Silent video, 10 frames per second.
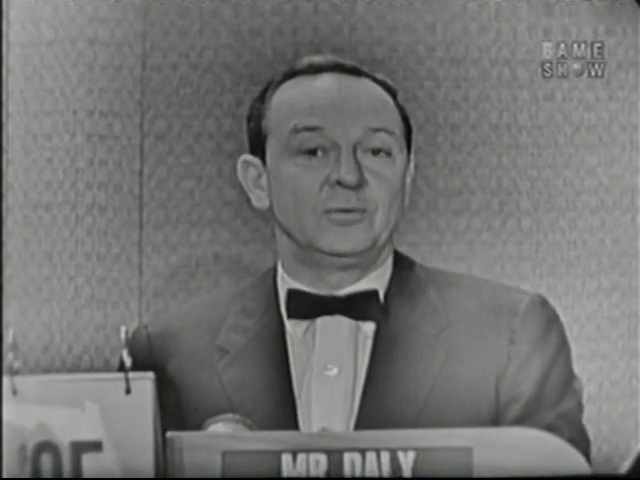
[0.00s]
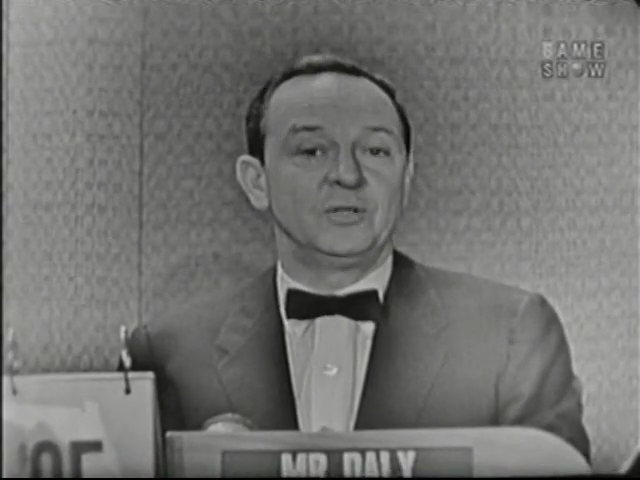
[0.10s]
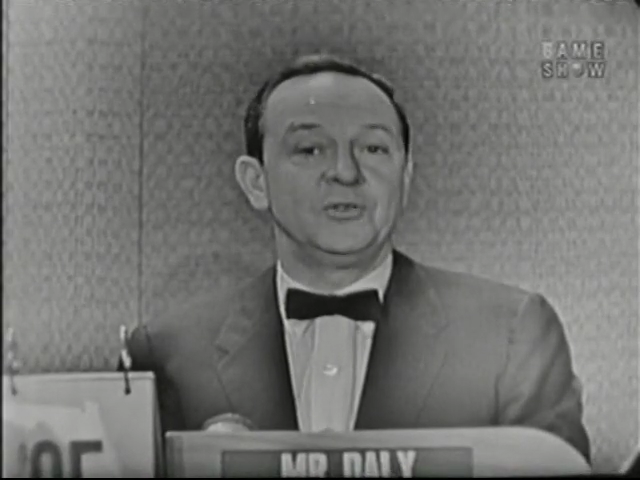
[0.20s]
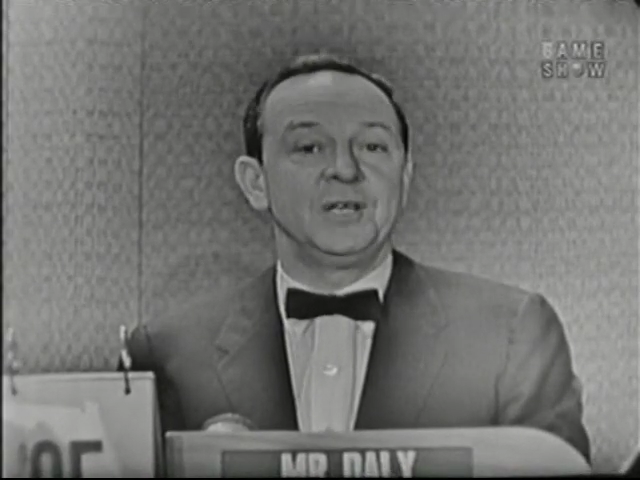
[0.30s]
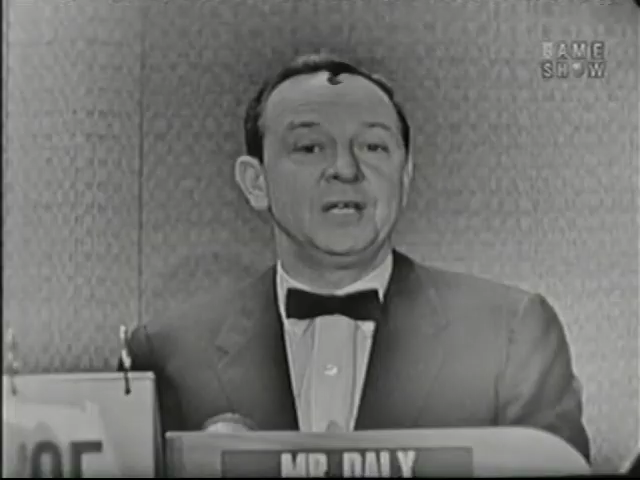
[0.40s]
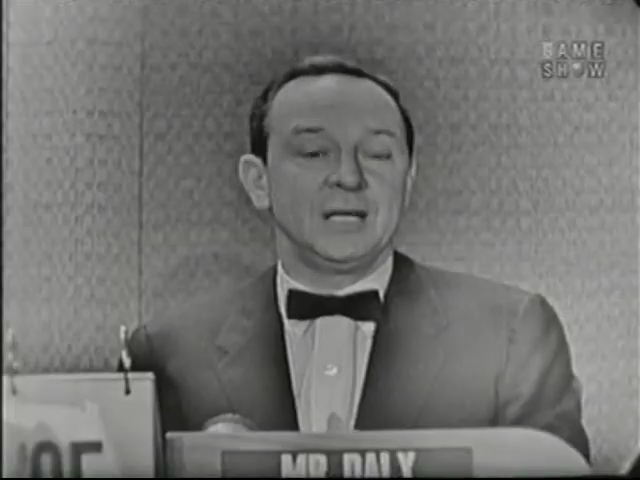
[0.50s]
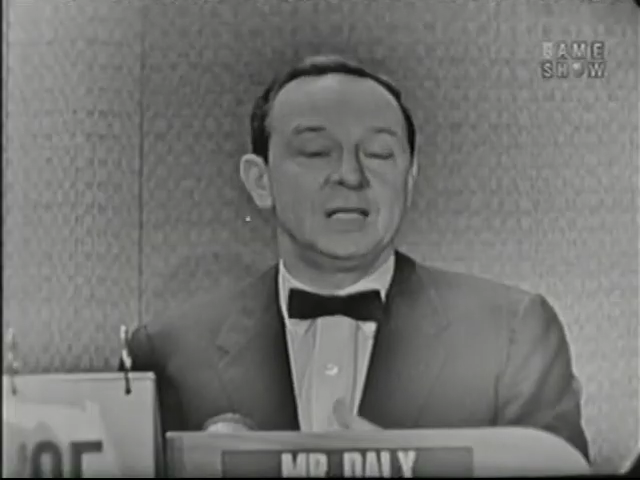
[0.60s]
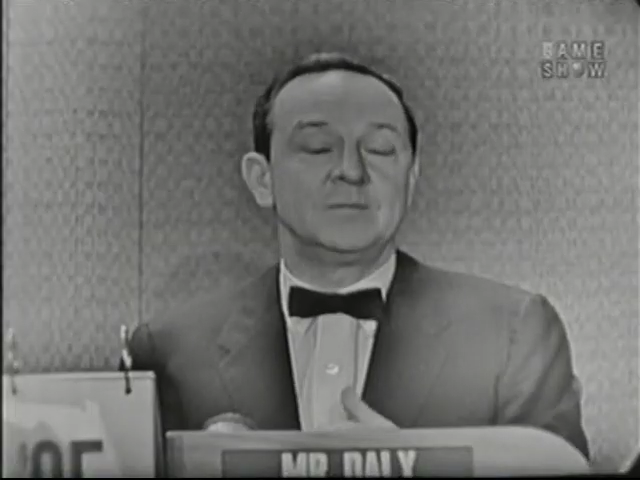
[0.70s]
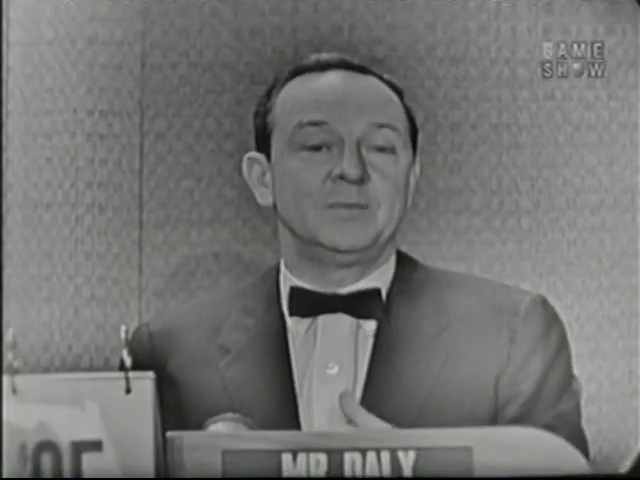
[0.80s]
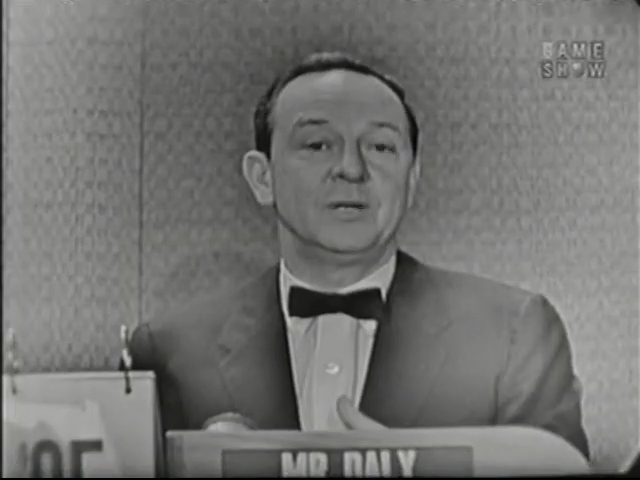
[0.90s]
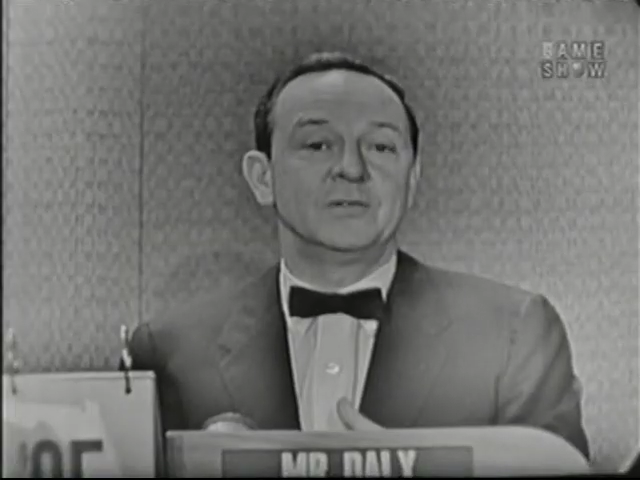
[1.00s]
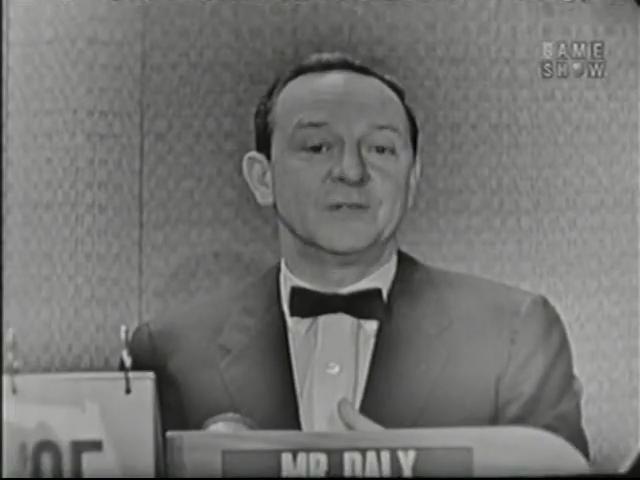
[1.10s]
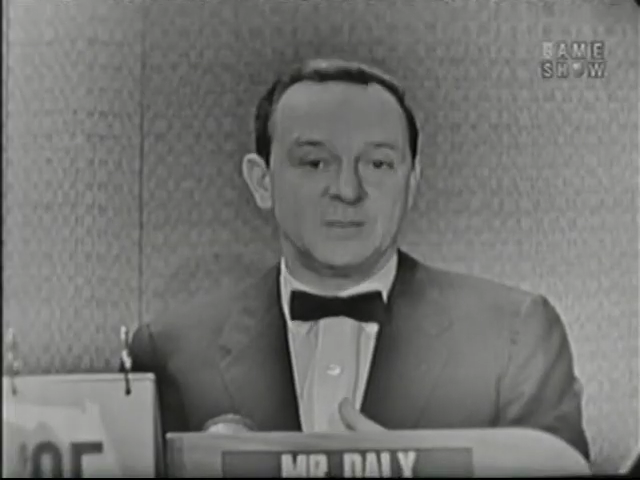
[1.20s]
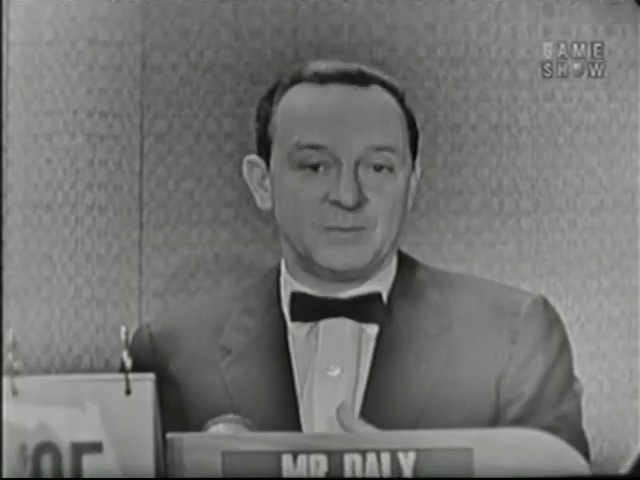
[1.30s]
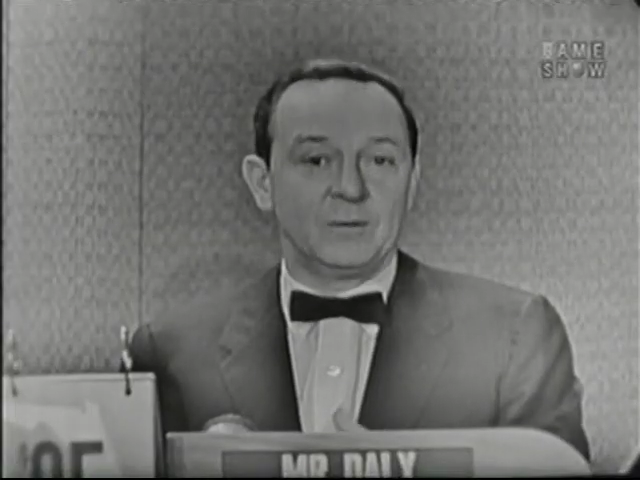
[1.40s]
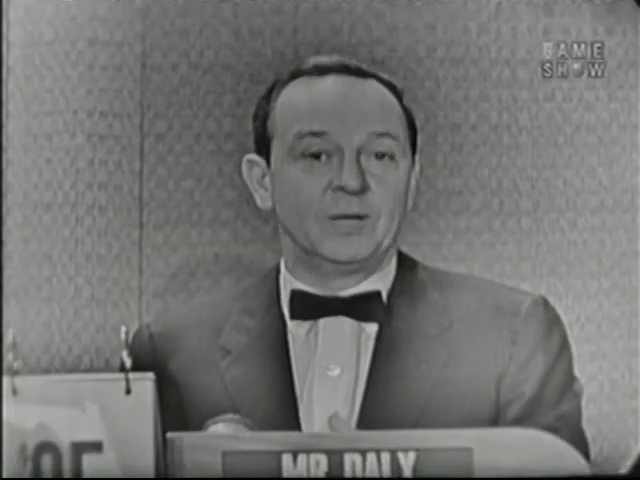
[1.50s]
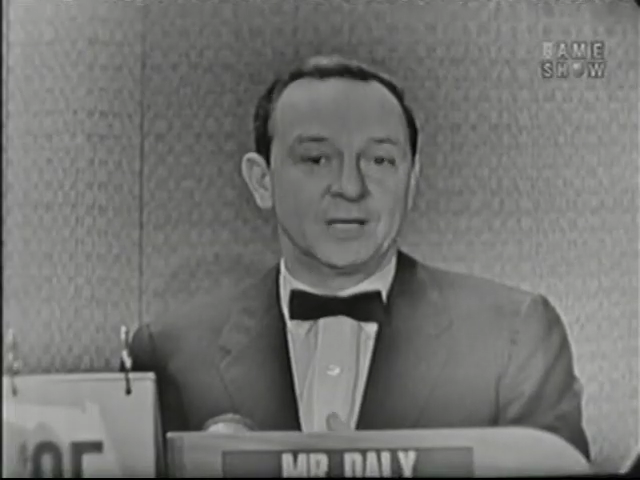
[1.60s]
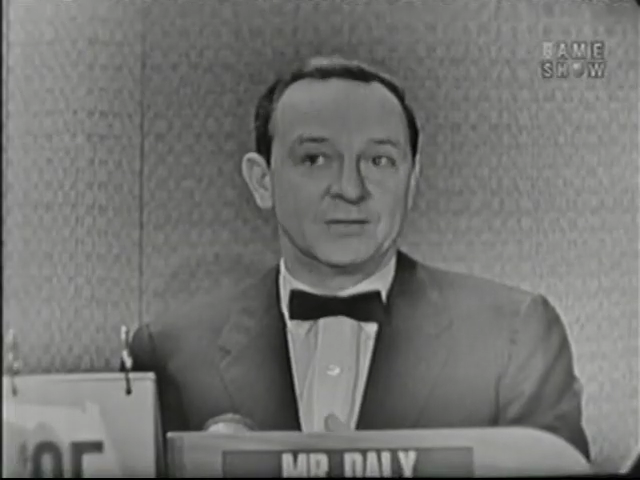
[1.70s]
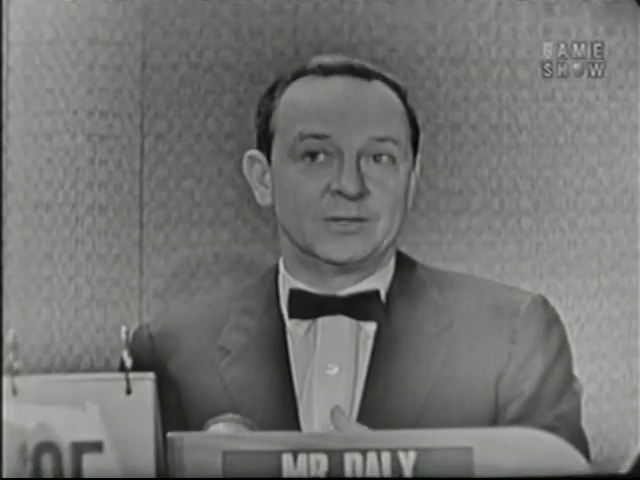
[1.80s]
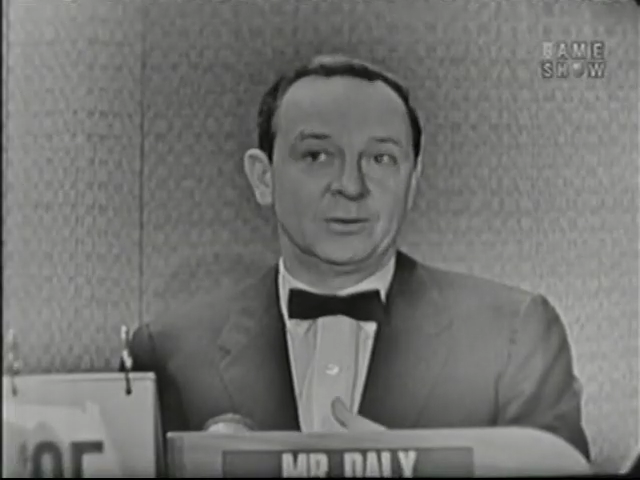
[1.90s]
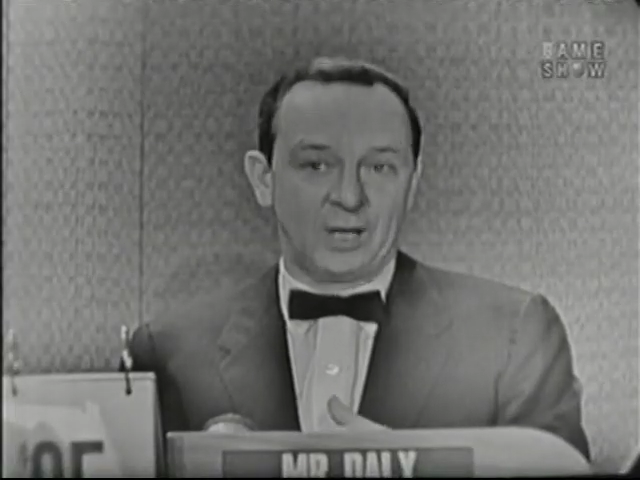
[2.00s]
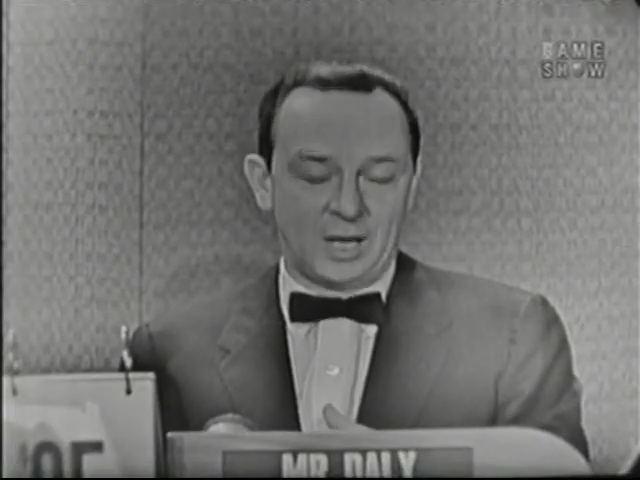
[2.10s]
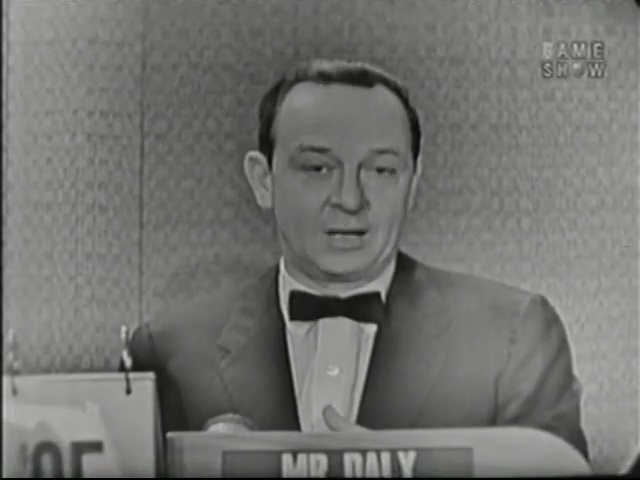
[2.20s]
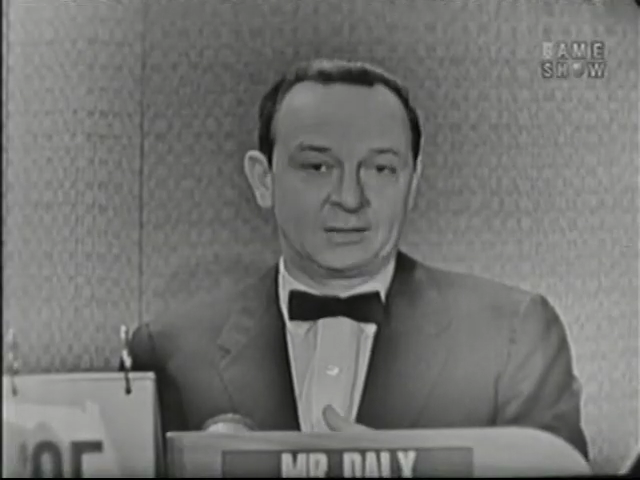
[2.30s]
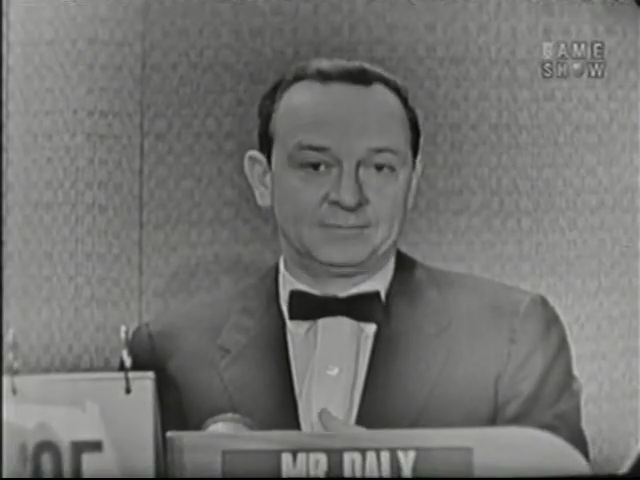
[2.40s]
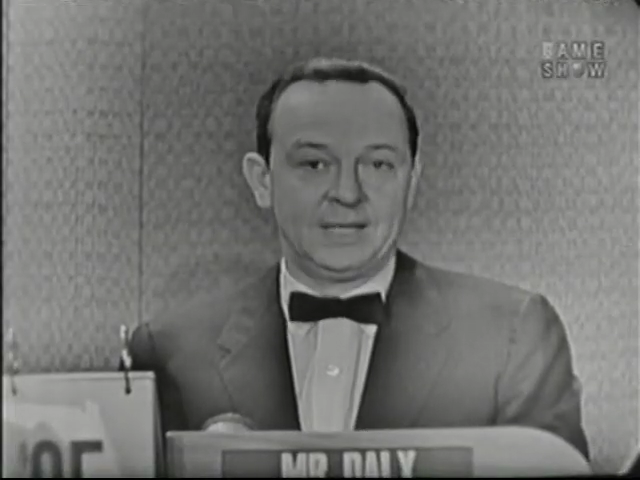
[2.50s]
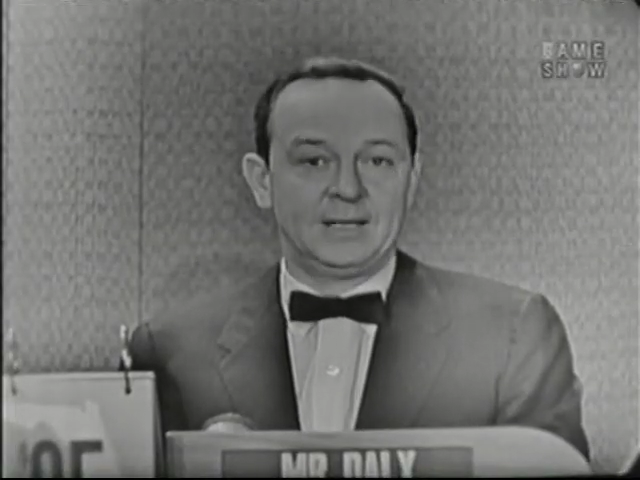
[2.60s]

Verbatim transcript: which he needs because he's been with us so long.